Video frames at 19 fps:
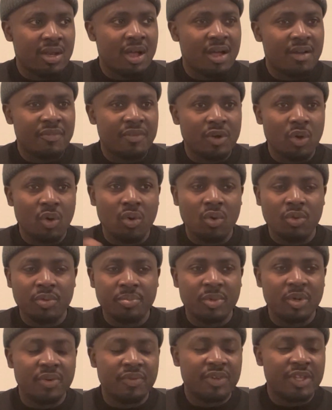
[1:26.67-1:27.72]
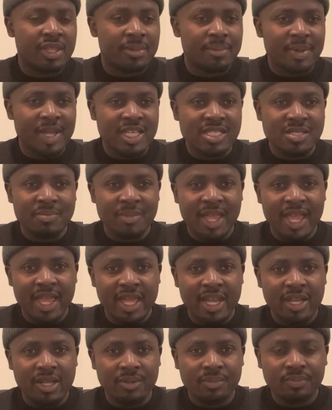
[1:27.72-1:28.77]
off an old movie, The Best
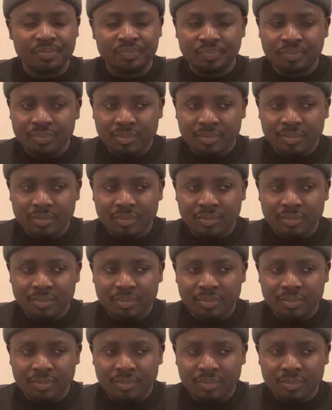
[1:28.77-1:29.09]
Man,